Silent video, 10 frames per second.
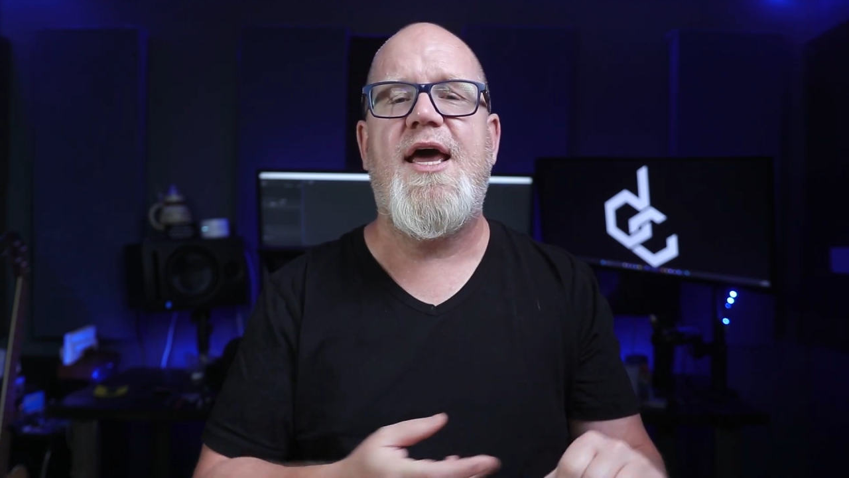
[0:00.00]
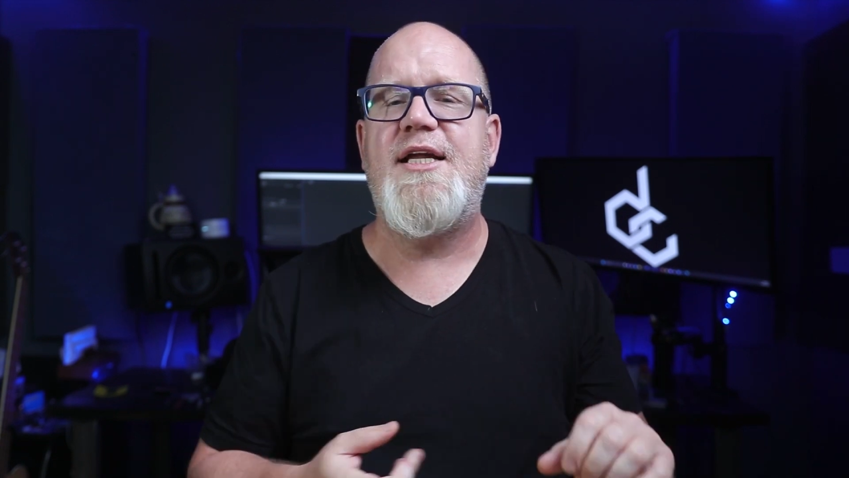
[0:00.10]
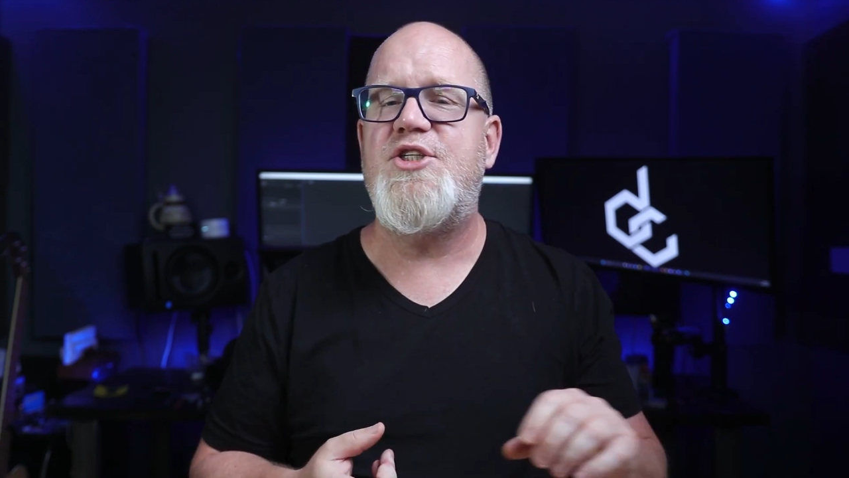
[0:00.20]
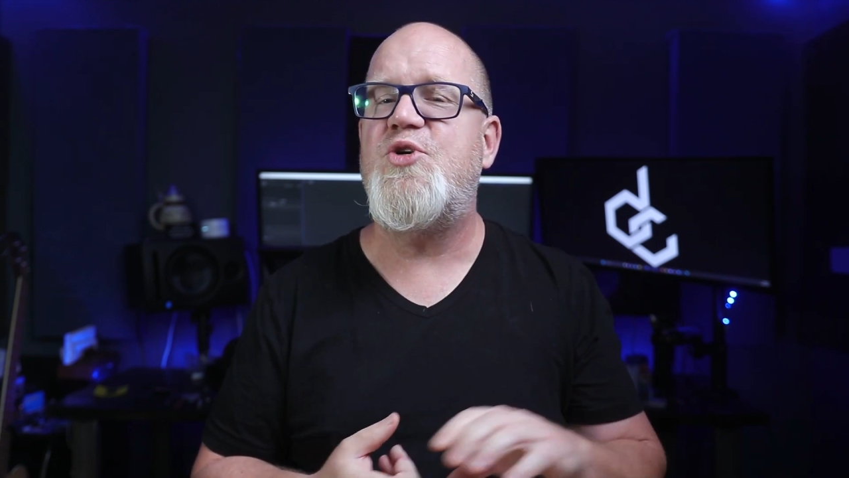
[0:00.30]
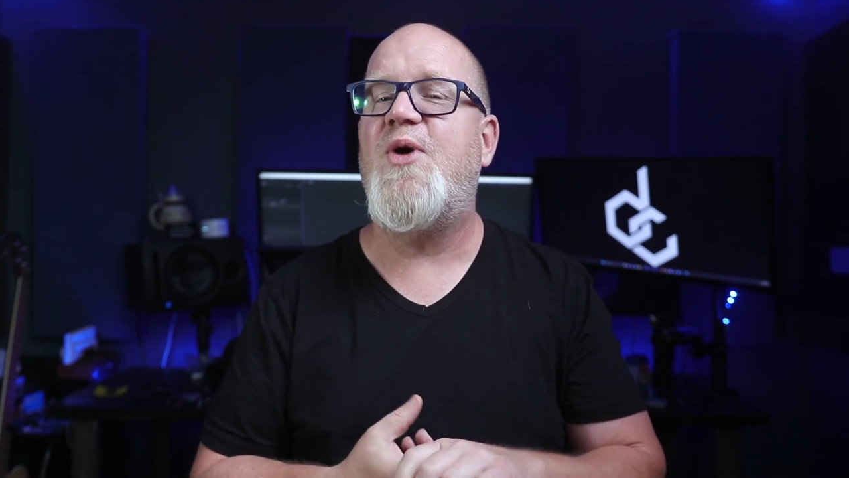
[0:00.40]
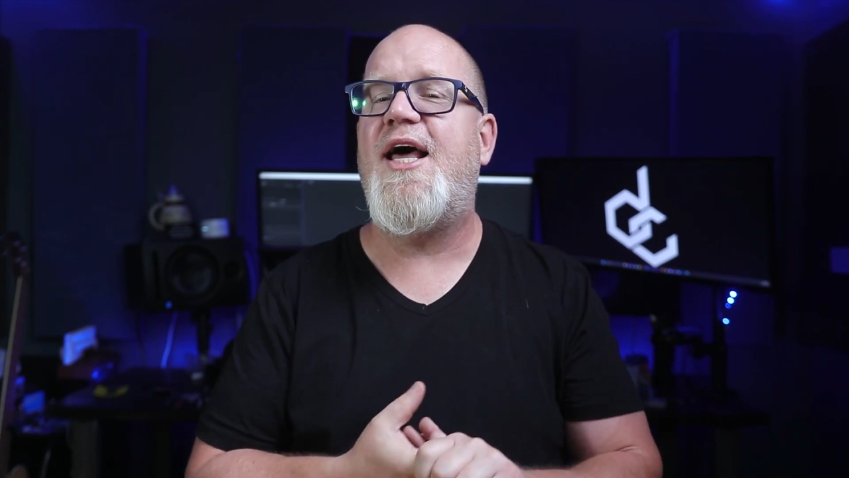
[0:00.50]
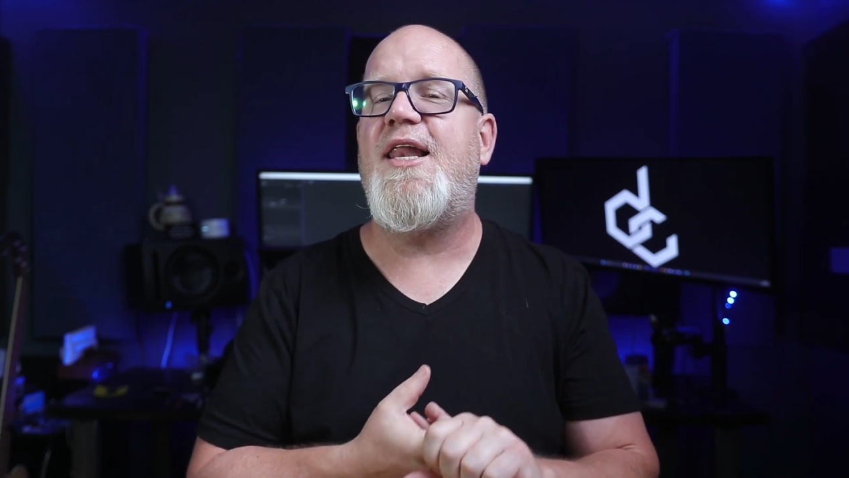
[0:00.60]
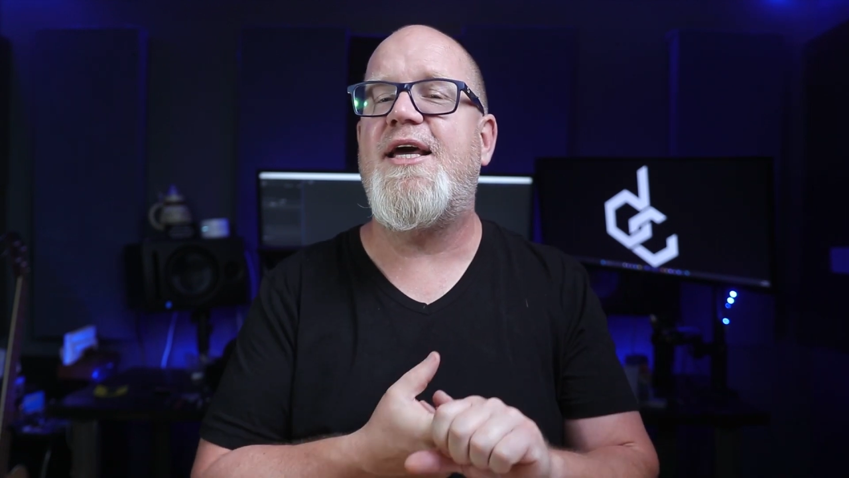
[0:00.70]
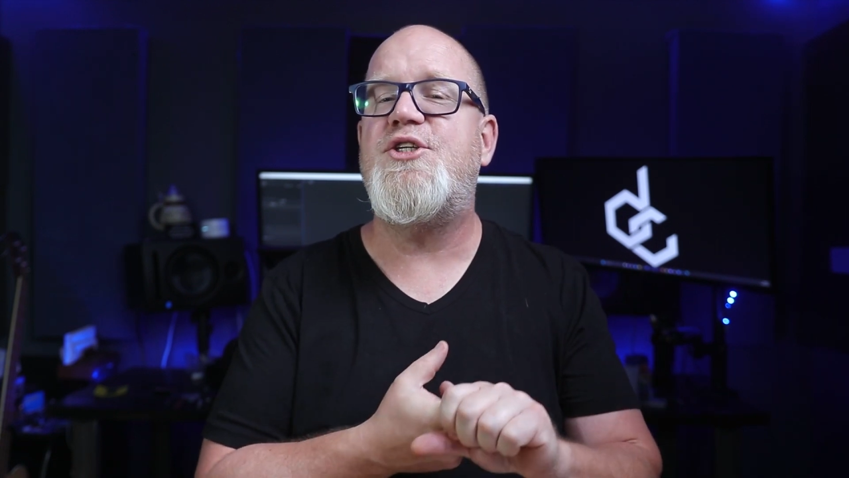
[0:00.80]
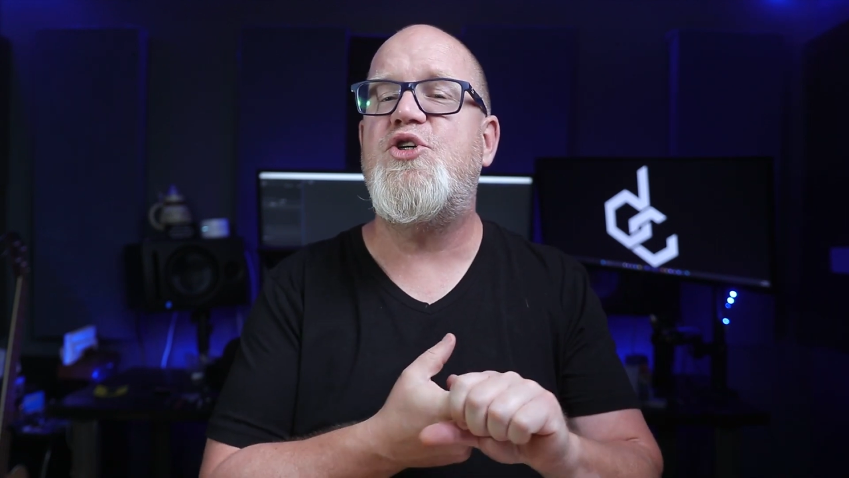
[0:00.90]
and two
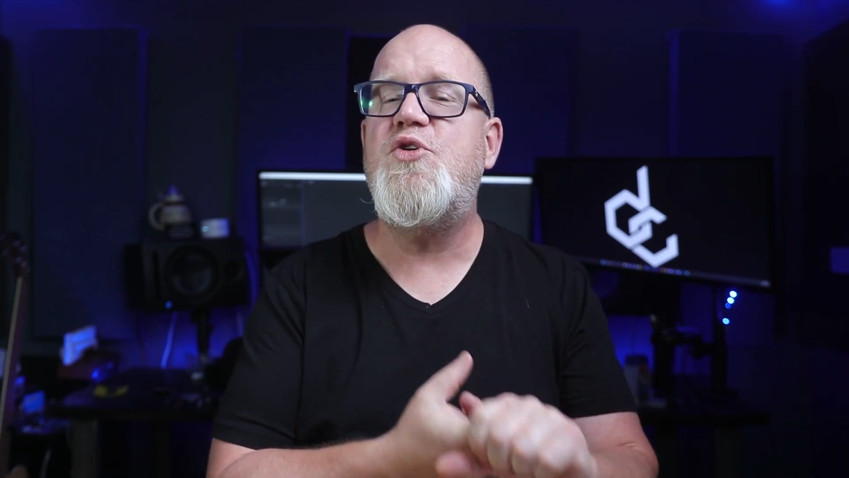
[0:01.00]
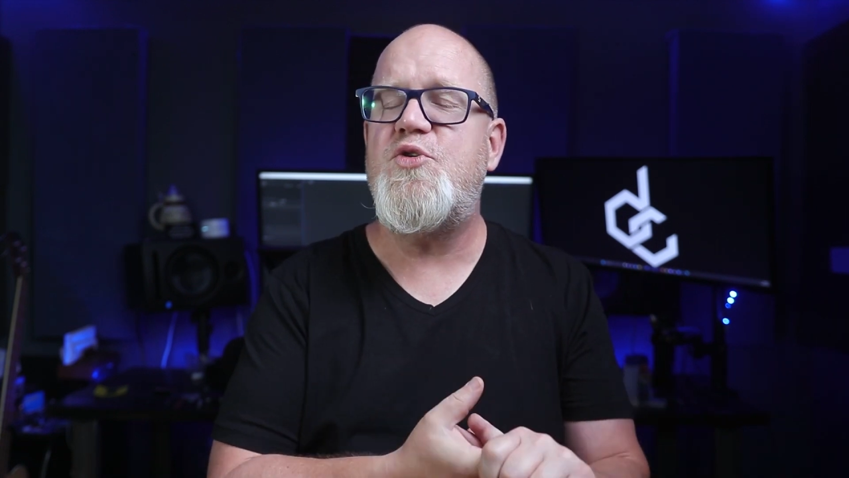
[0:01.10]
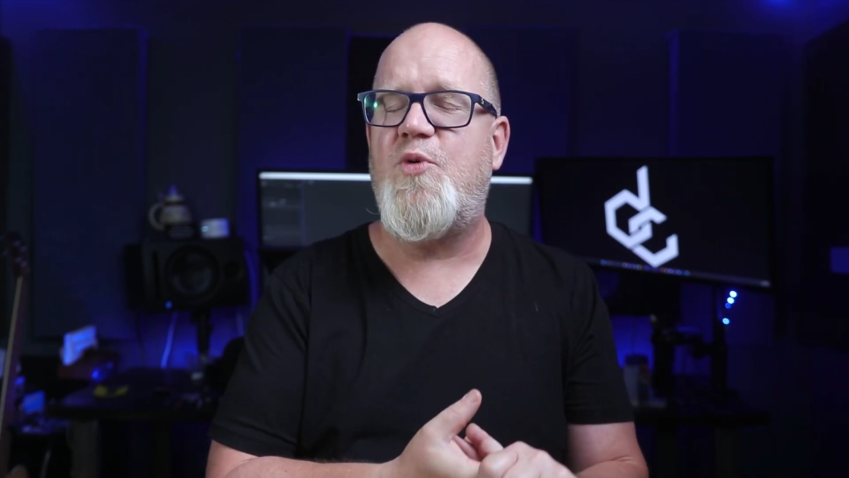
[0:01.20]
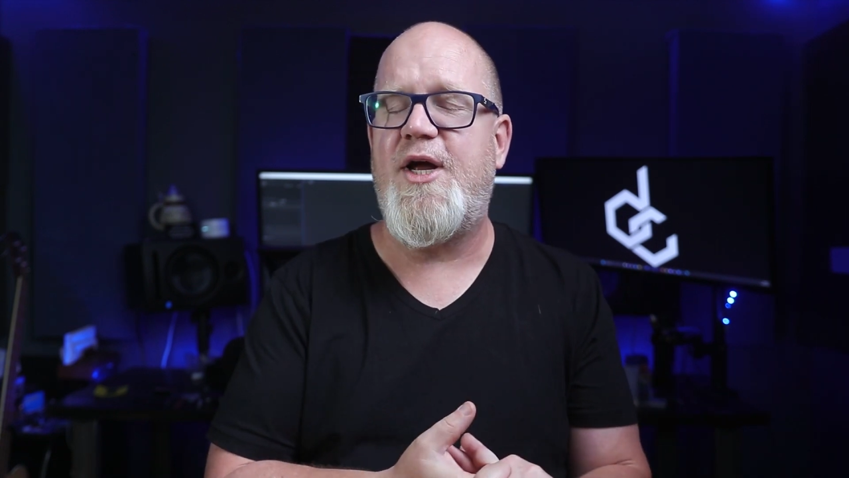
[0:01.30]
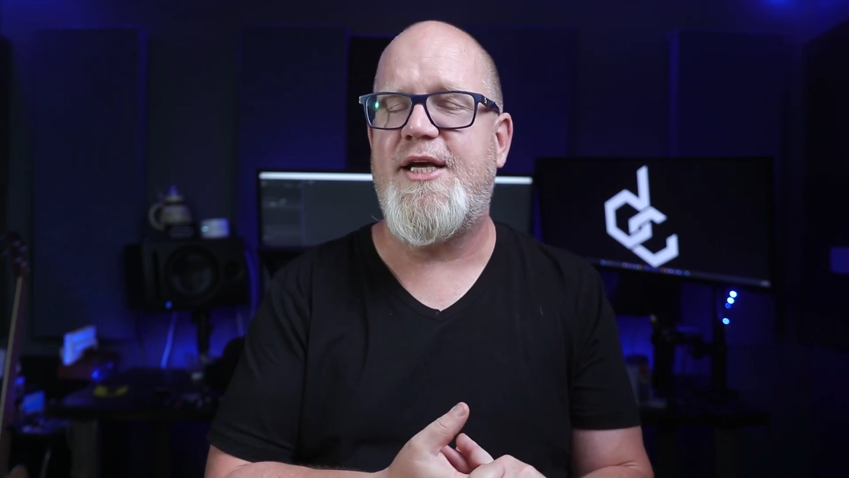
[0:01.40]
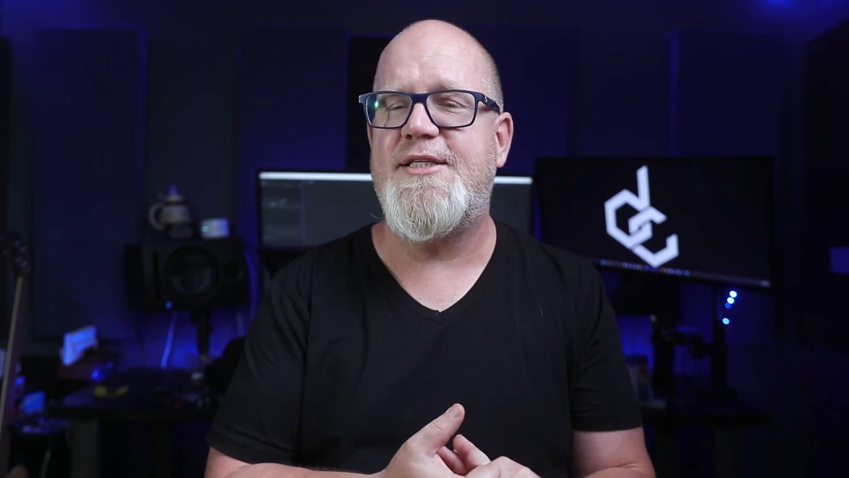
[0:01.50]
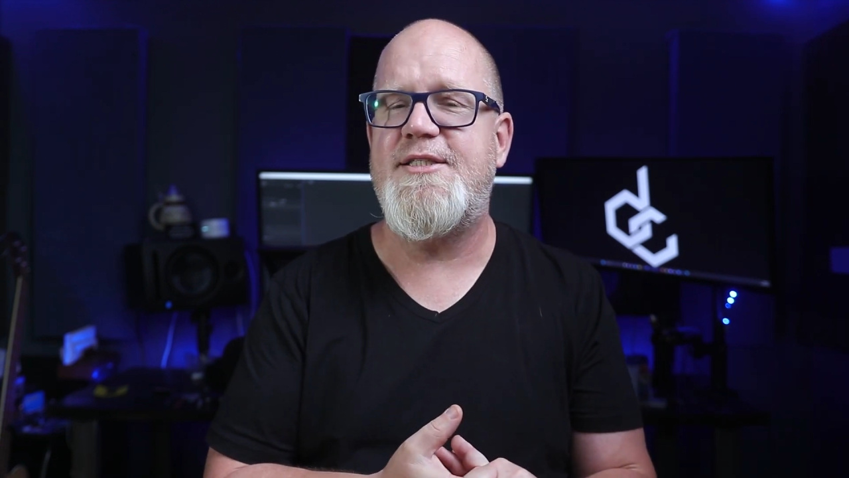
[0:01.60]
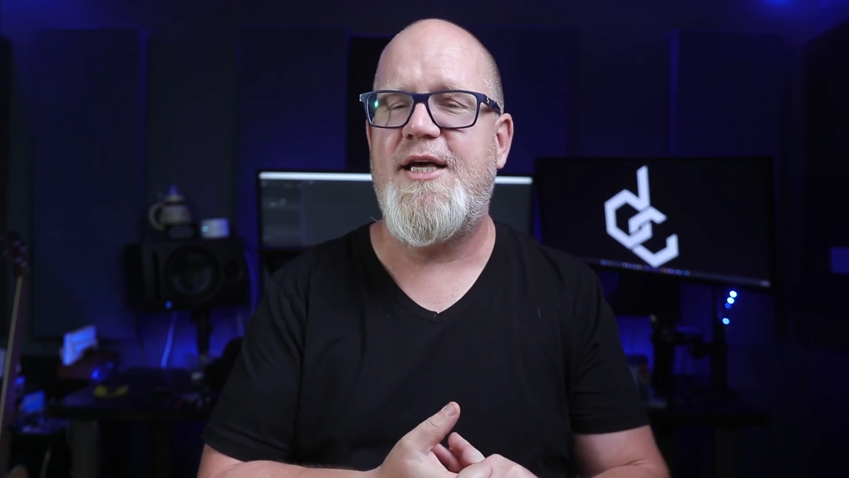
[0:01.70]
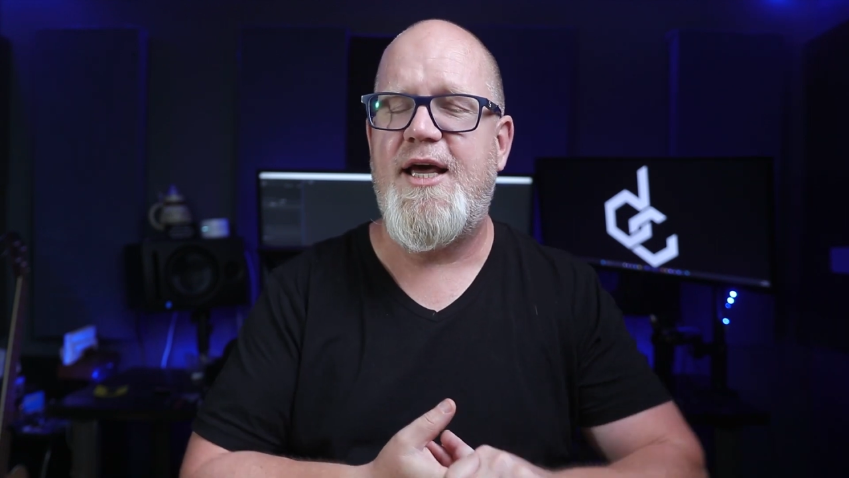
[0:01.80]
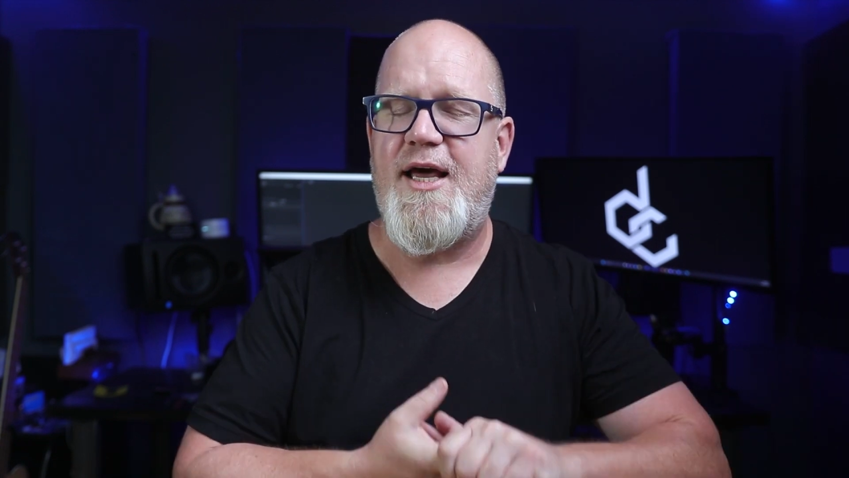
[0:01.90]
LA 220s